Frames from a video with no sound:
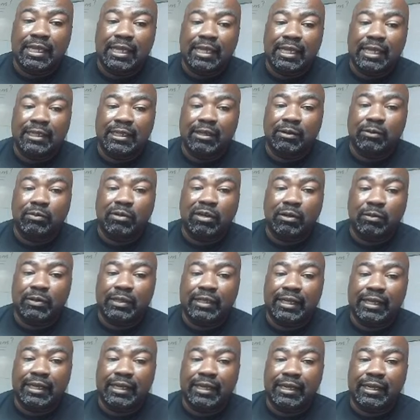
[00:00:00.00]
And then what
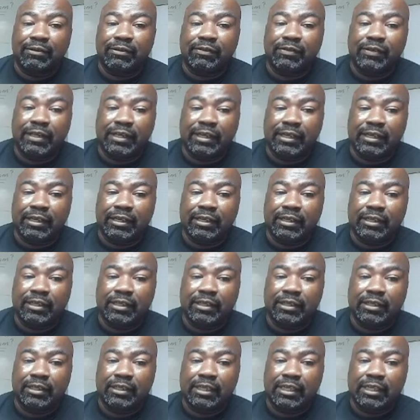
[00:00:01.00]
we have
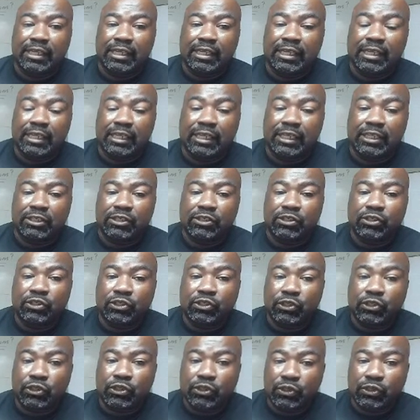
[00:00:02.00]
here is
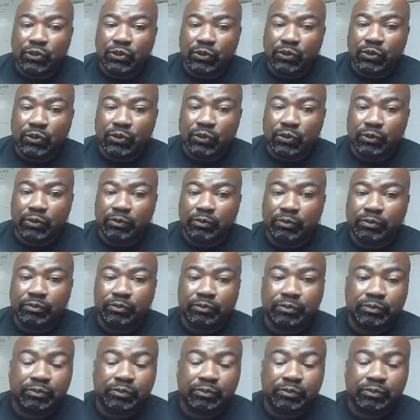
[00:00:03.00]
2